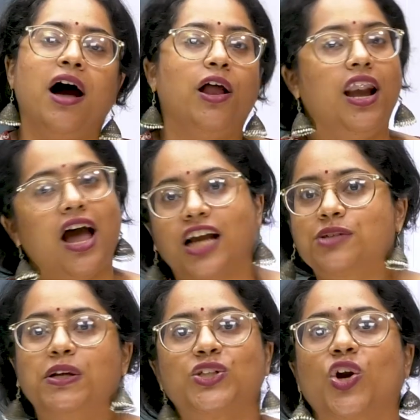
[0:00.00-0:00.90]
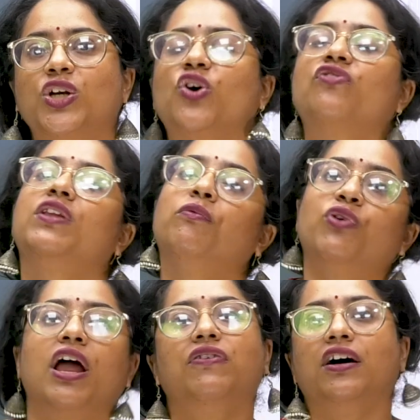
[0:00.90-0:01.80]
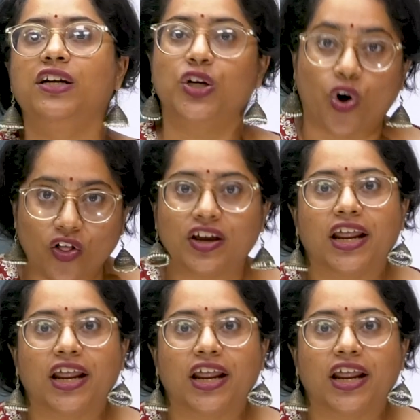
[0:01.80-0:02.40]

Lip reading: a large majority of them would have heard it on